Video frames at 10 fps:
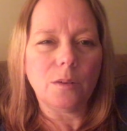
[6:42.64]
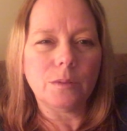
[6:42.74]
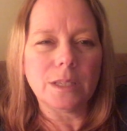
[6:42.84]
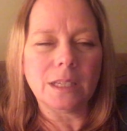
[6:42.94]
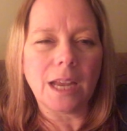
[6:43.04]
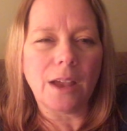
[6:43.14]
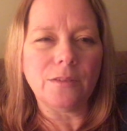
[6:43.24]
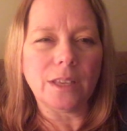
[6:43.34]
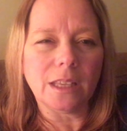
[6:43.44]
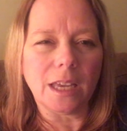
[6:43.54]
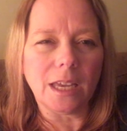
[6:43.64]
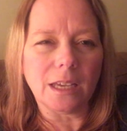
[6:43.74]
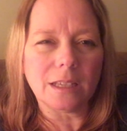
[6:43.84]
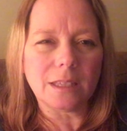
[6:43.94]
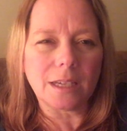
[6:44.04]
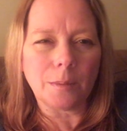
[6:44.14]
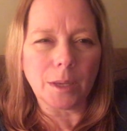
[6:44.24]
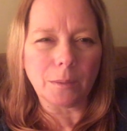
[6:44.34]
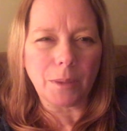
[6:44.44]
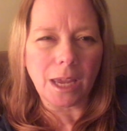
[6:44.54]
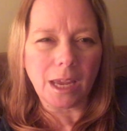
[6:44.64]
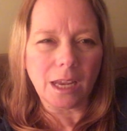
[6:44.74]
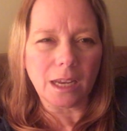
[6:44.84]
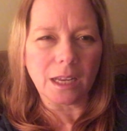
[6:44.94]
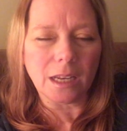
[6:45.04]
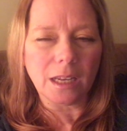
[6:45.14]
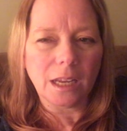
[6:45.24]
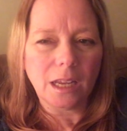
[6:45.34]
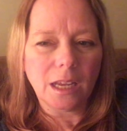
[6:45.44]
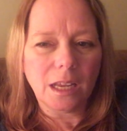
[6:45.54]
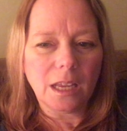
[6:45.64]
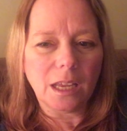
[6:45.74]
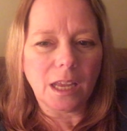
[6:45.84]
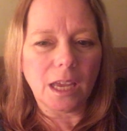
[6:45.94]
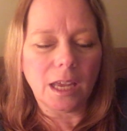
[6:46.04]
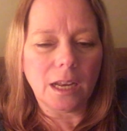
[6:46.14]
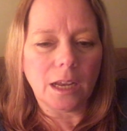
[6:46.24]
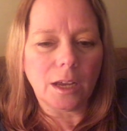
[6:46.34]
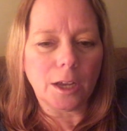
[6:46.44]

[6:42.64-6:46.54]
wasn't having like stomach pain and